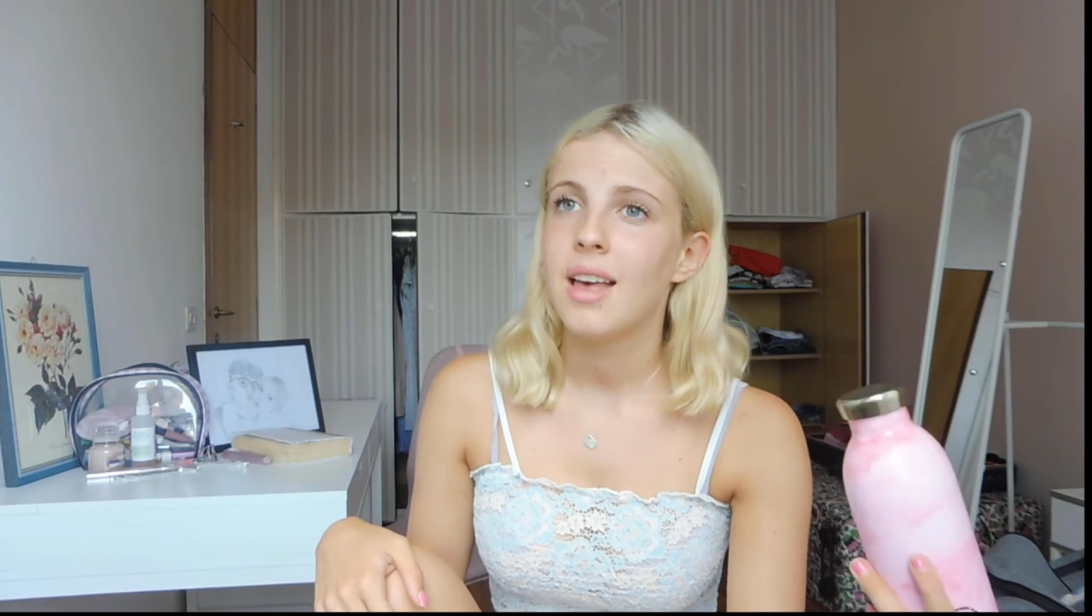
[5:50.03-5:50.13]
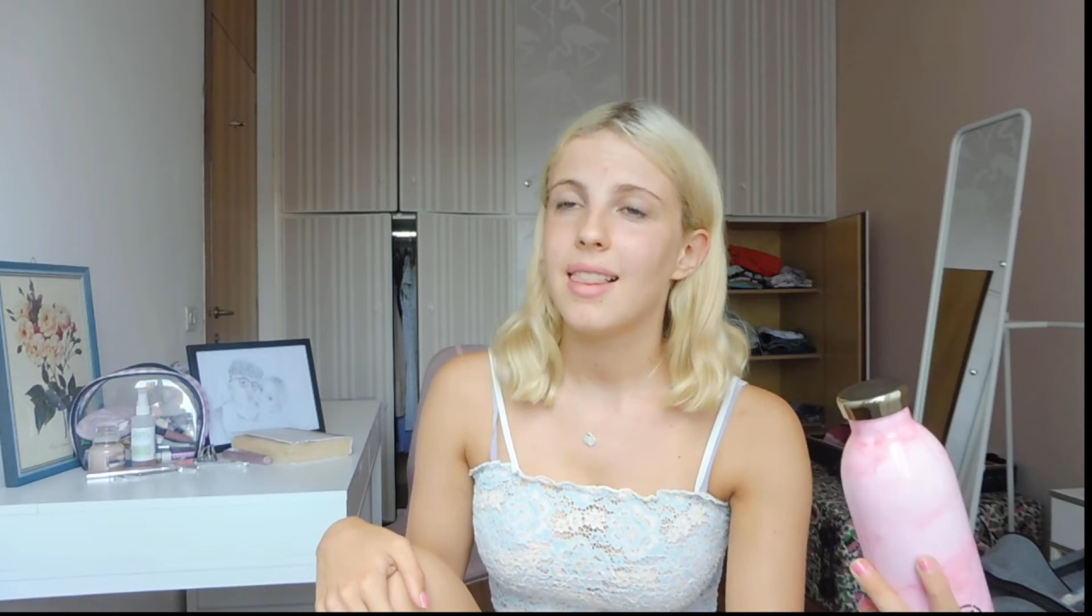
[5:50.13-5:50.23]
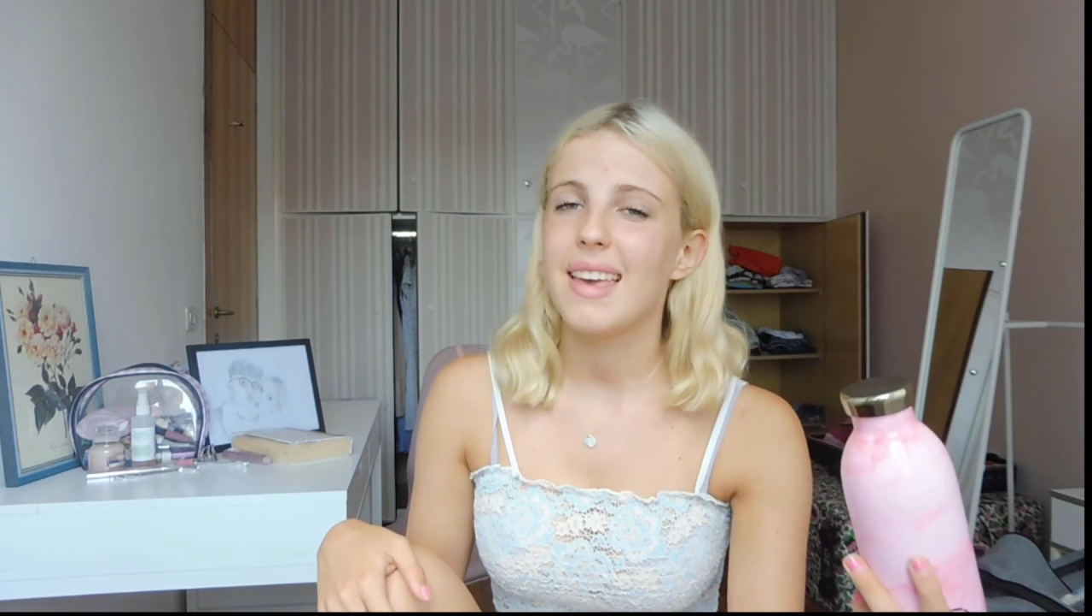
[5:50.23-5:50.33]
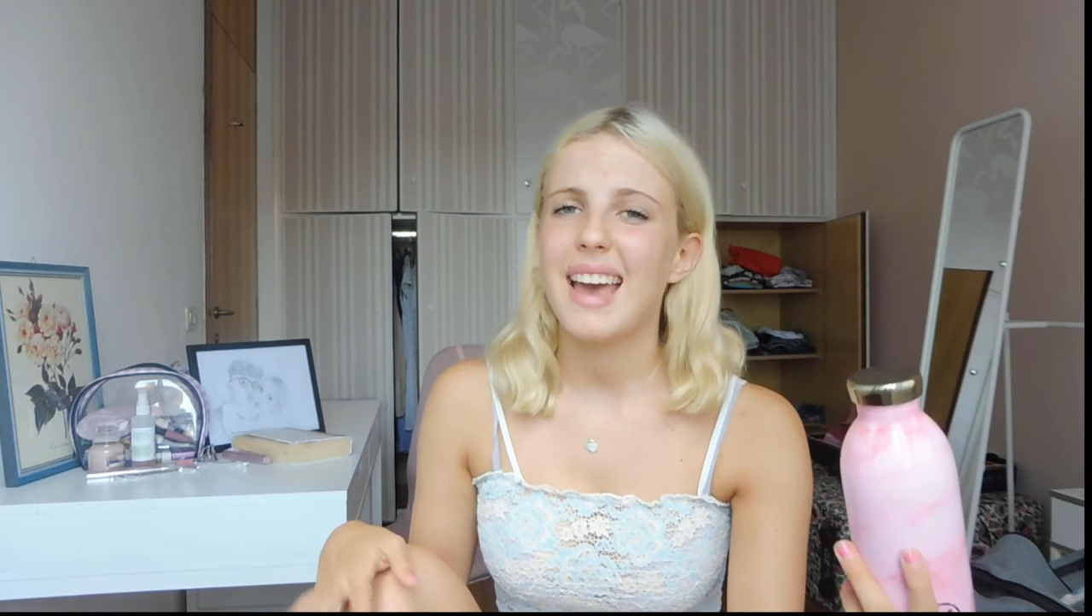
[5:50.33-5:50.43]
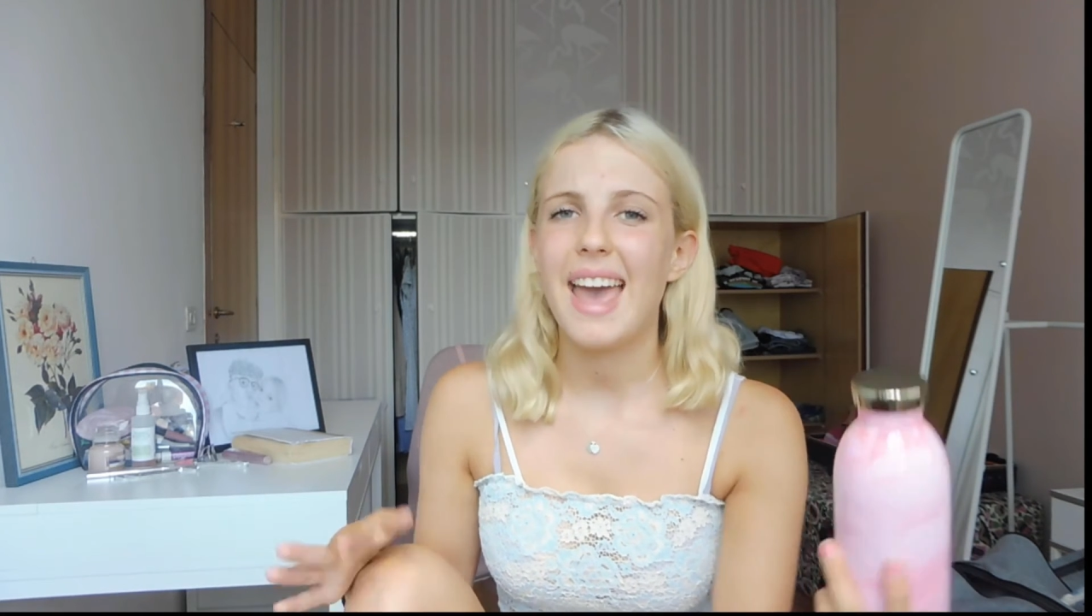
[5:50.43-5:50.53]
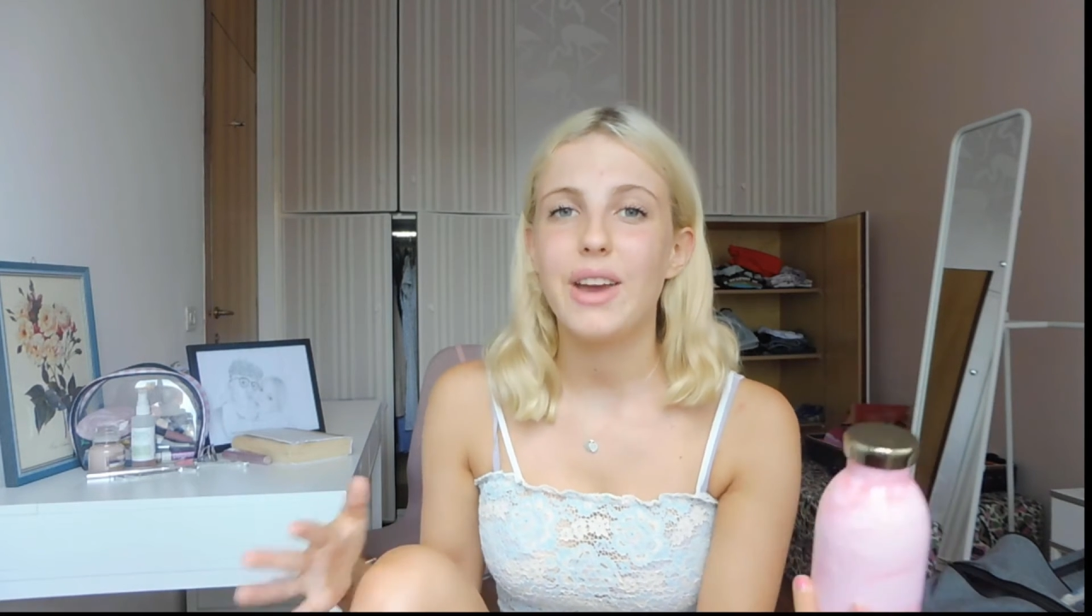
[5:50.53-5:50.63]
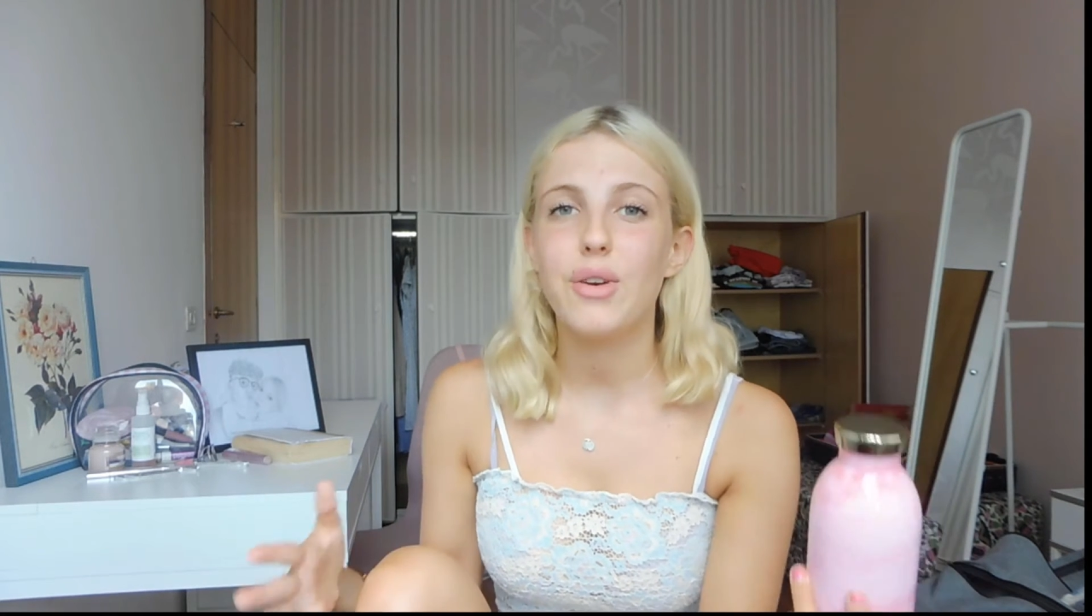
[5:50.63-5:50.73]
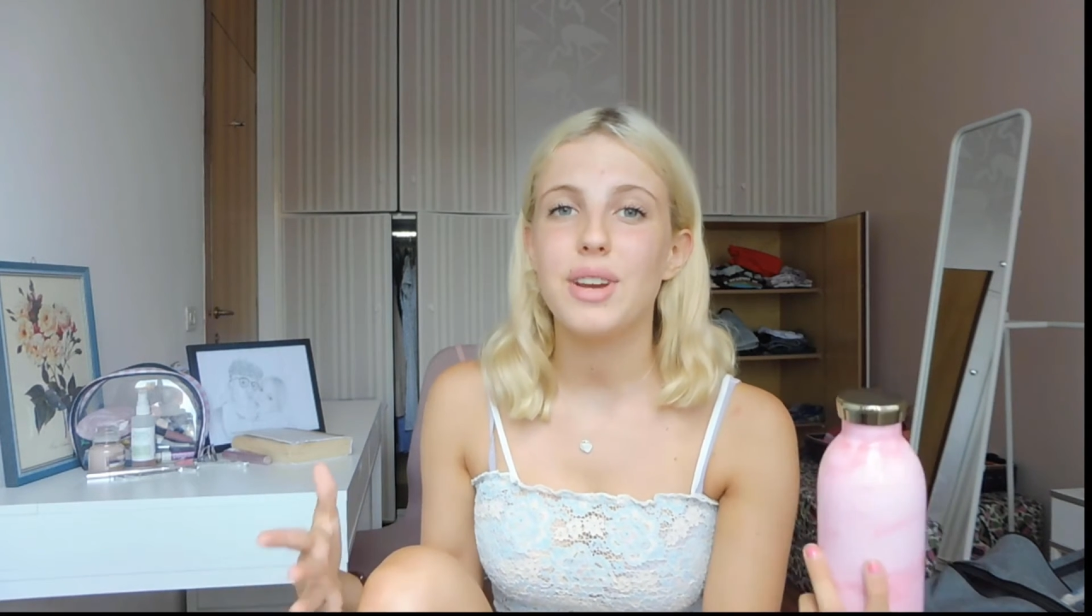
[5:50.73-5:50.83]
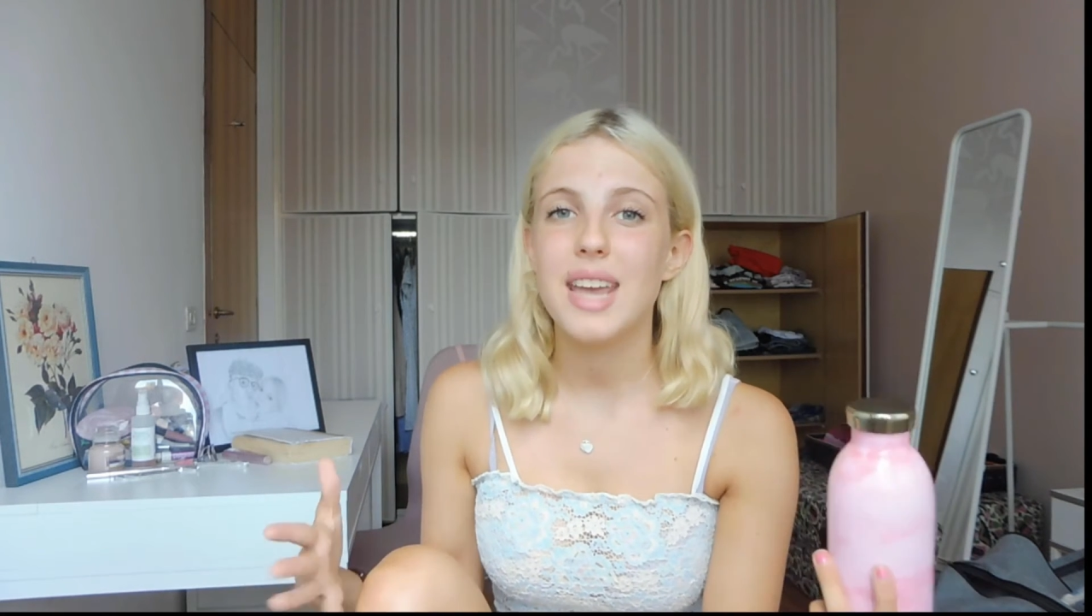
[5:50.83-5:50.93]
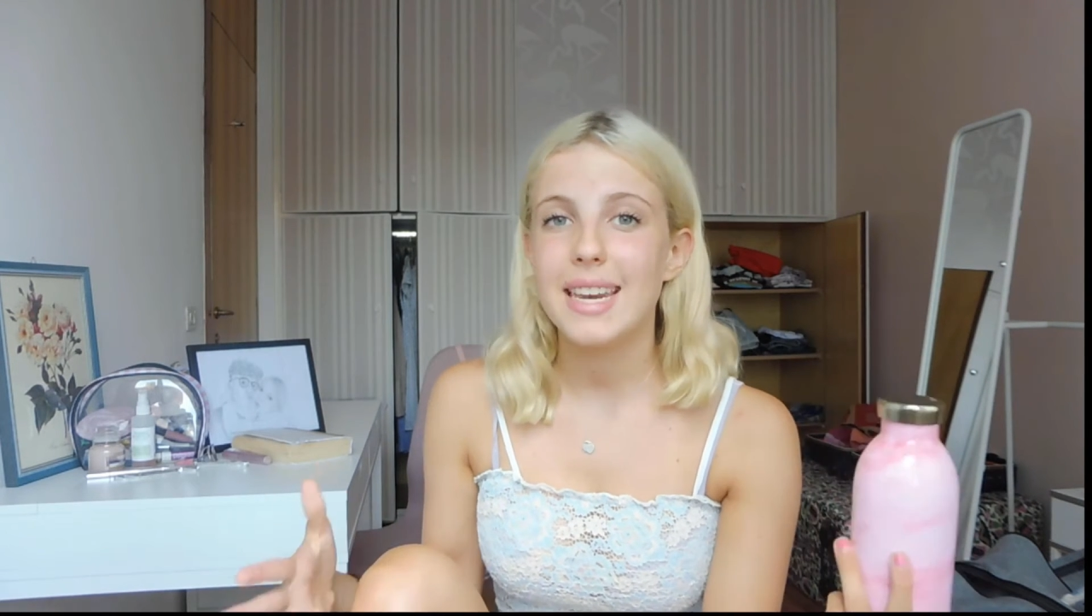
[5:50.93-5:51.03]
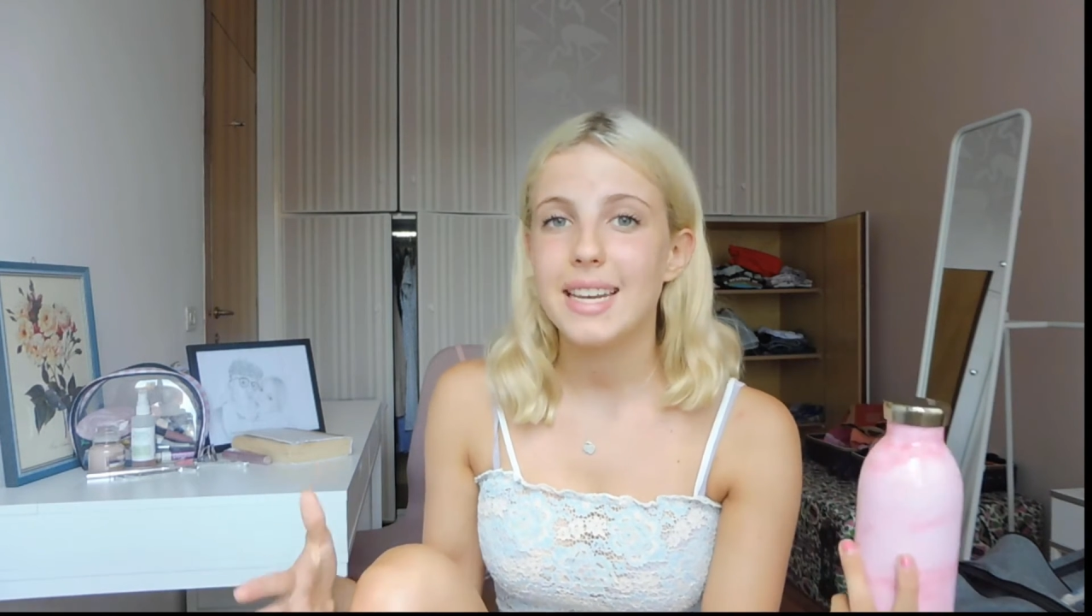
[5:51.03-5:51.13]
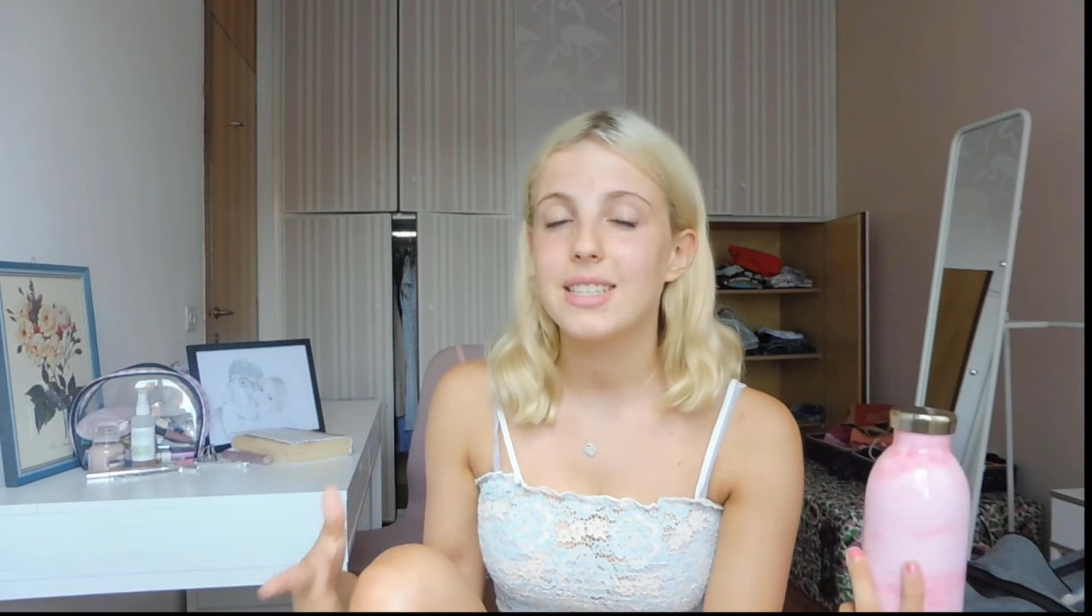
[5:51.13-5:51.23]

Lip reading: Like, I created